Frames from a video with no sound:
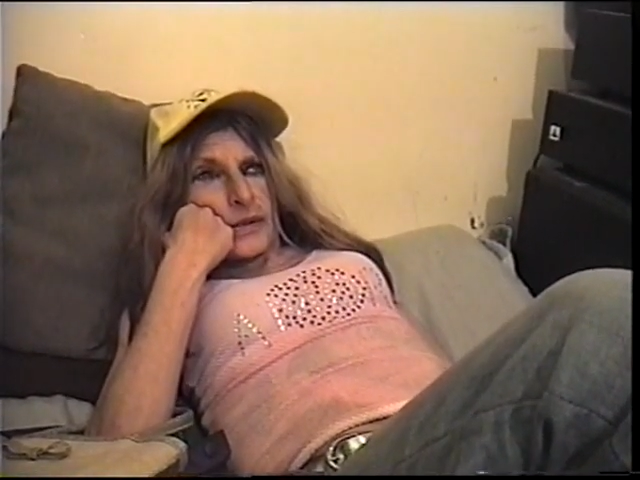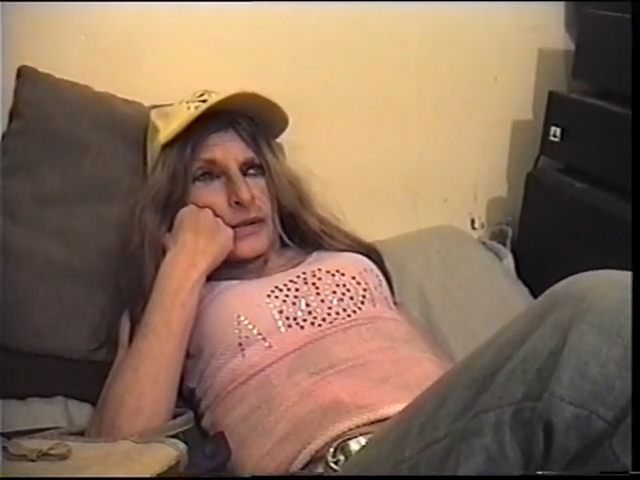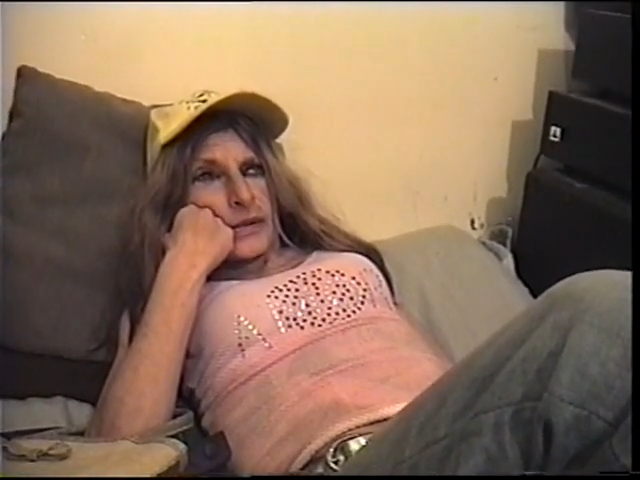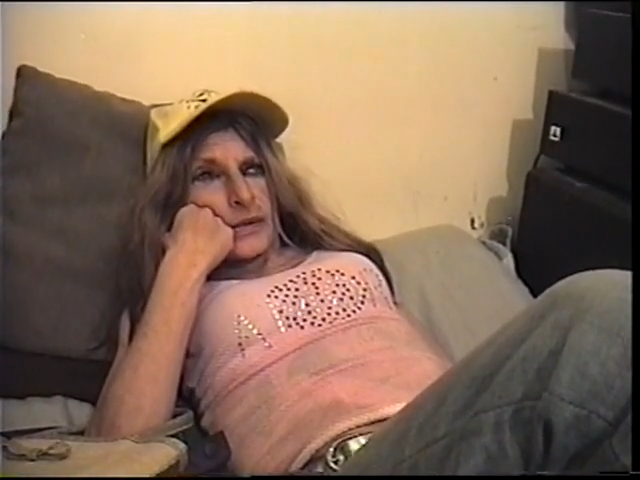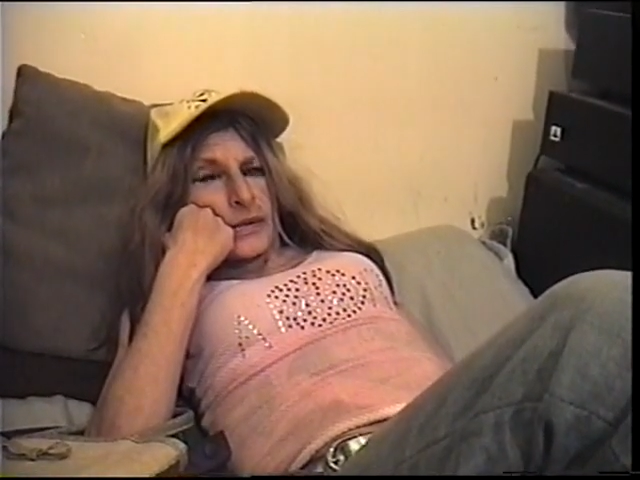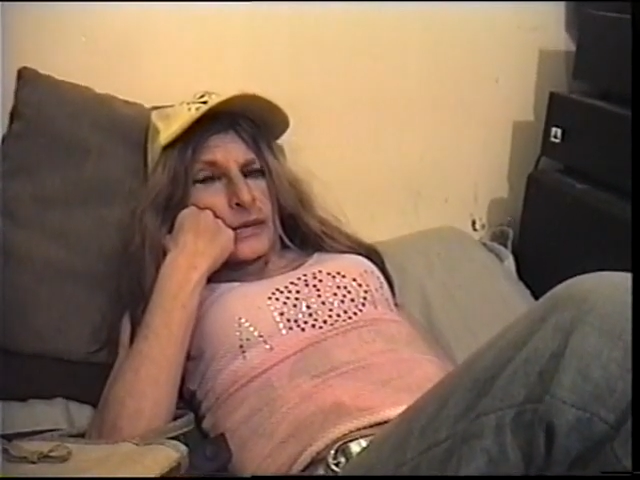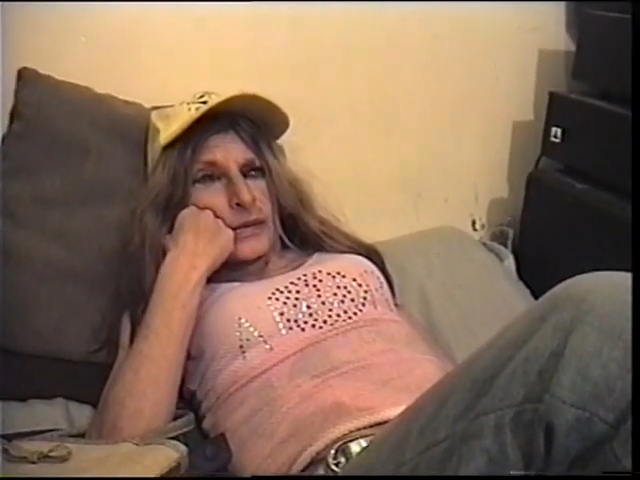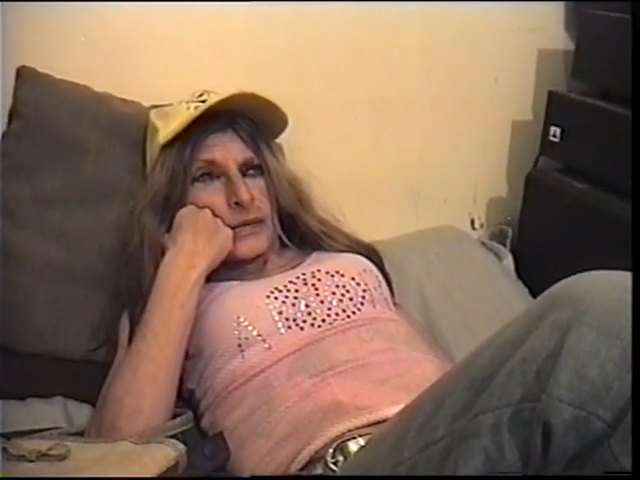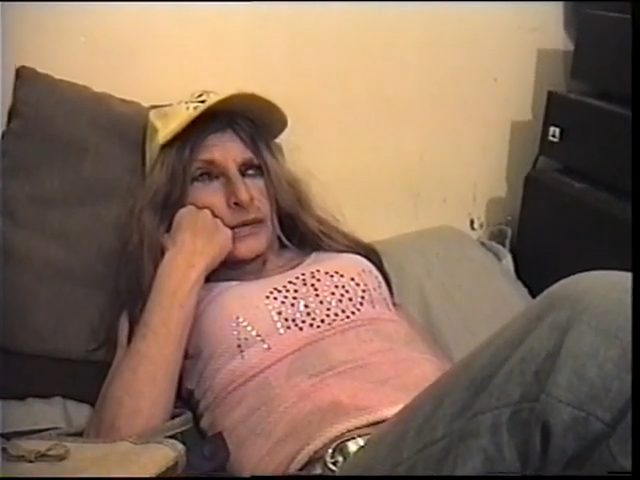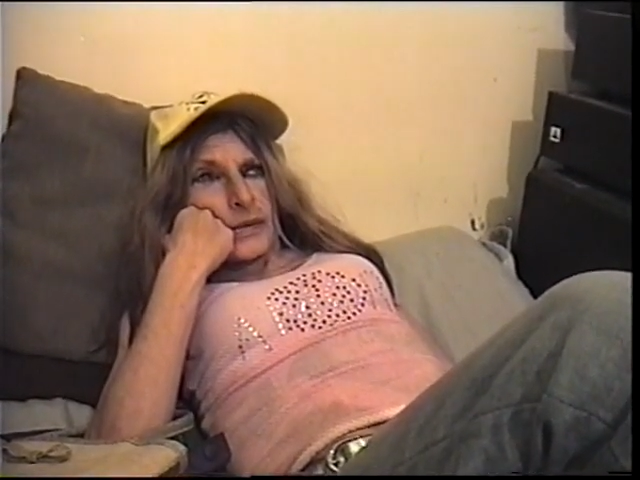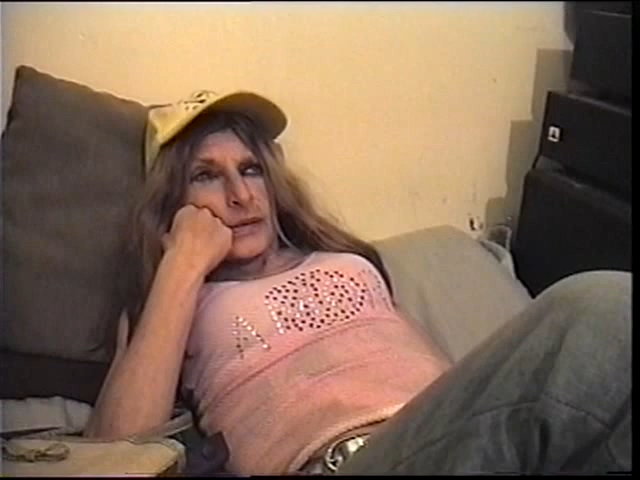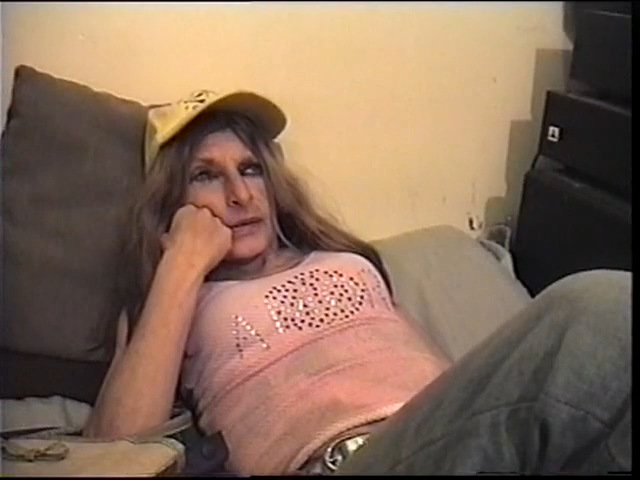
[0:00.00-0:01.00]
o'clock?
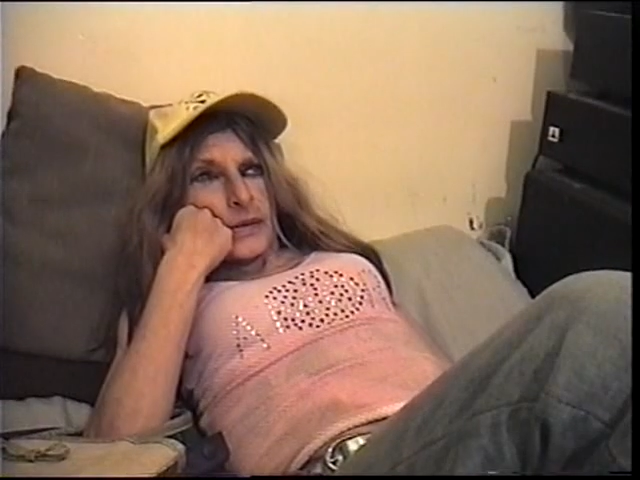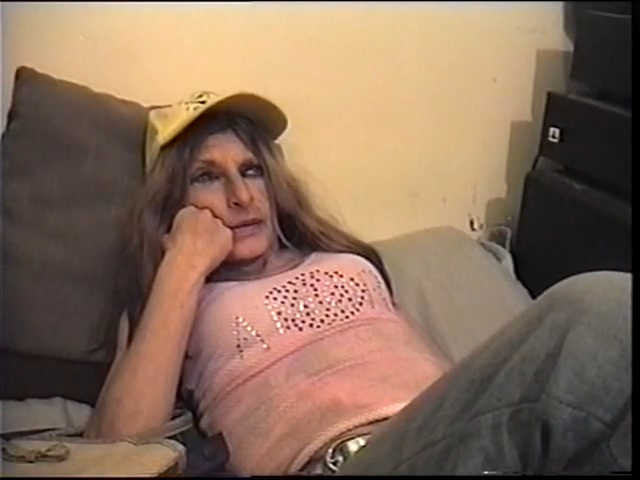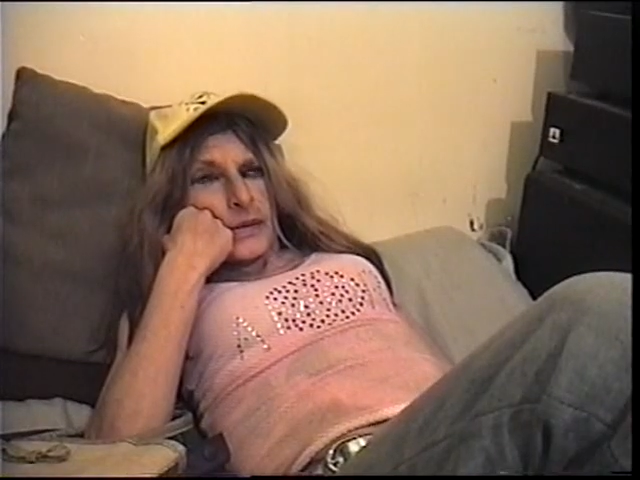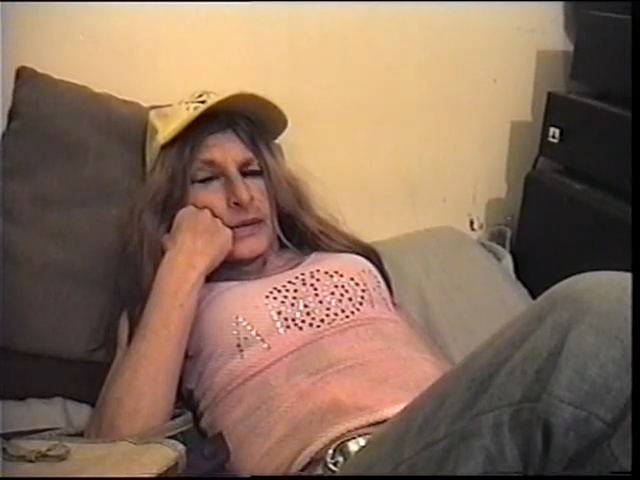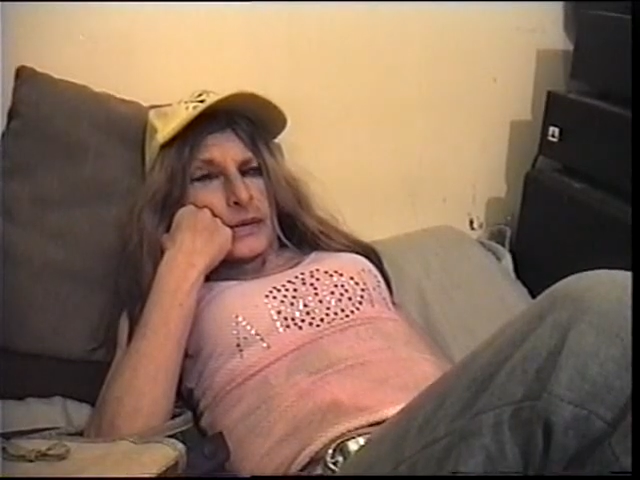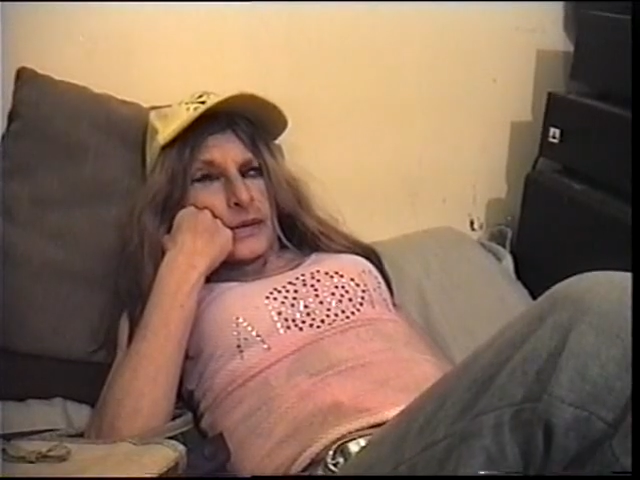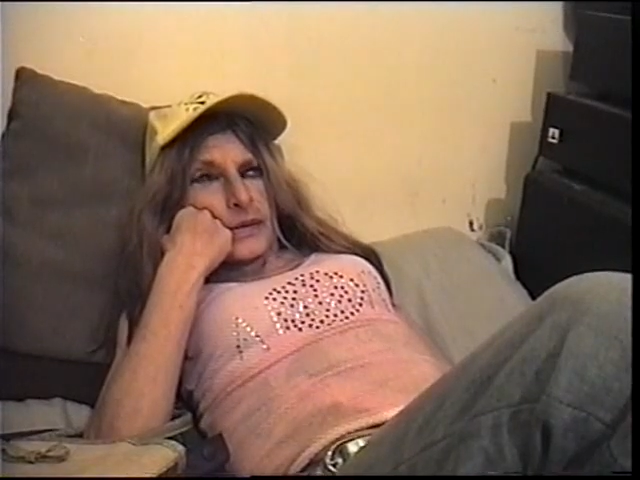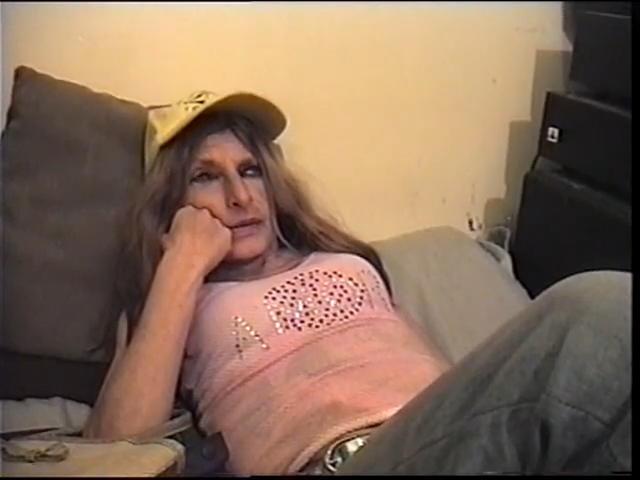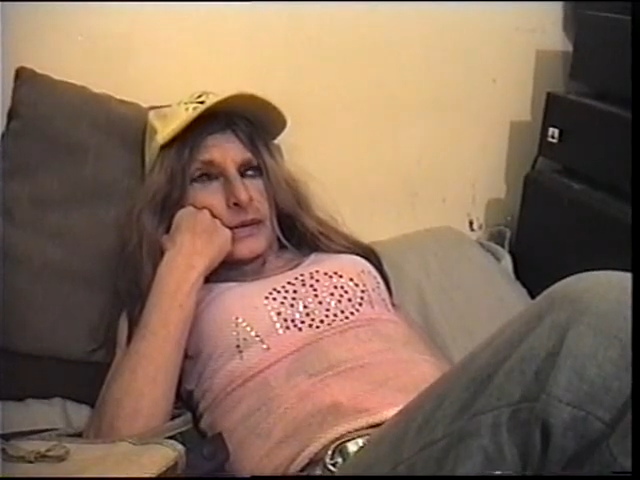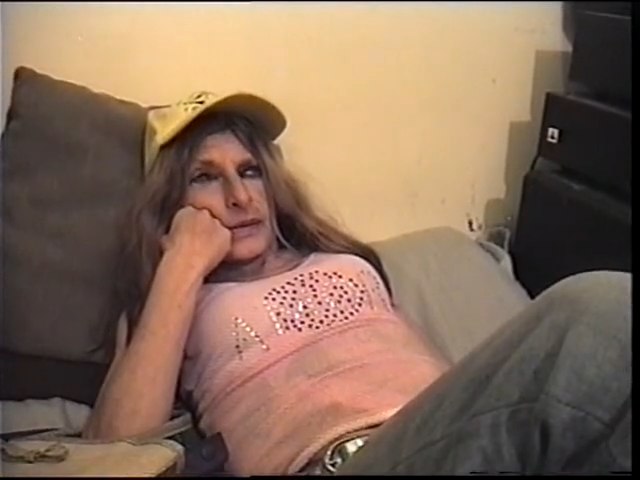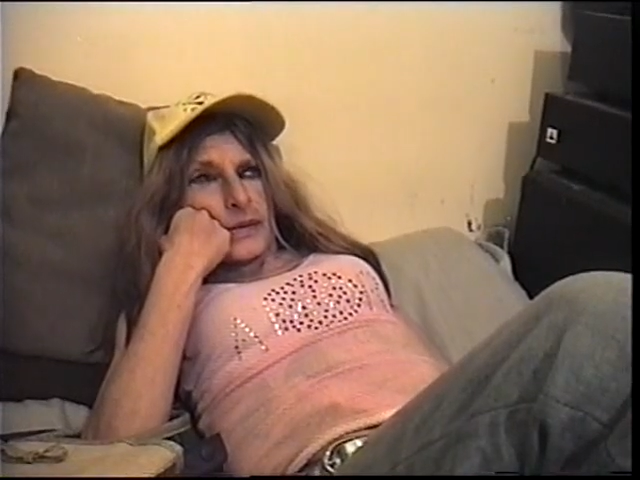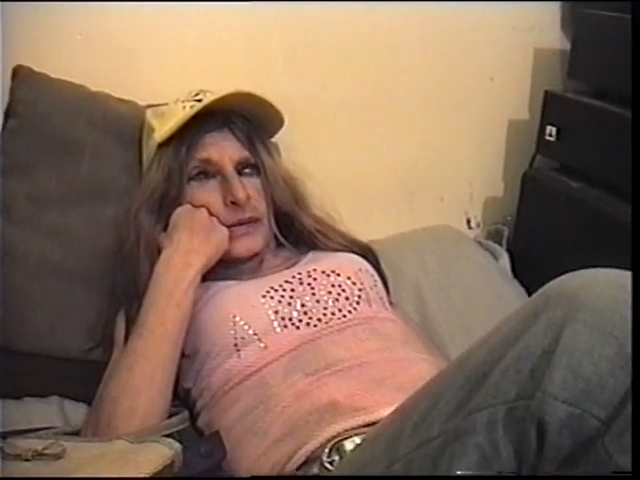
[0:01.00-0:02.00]
Mm.
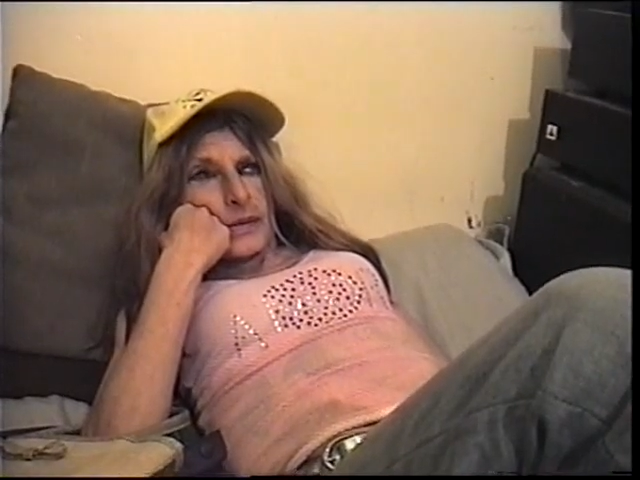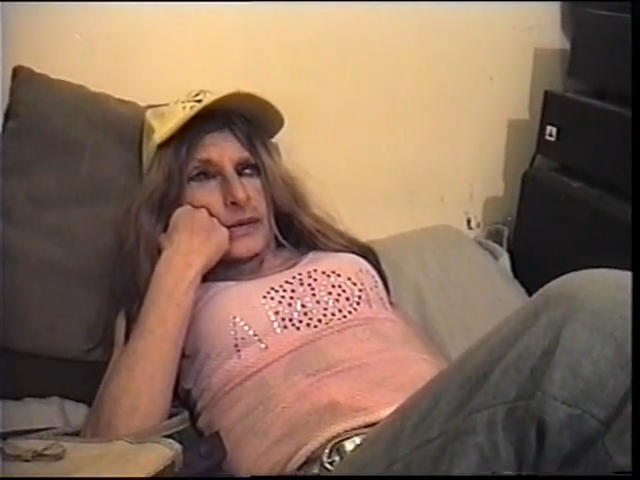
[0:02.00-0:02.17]
Good.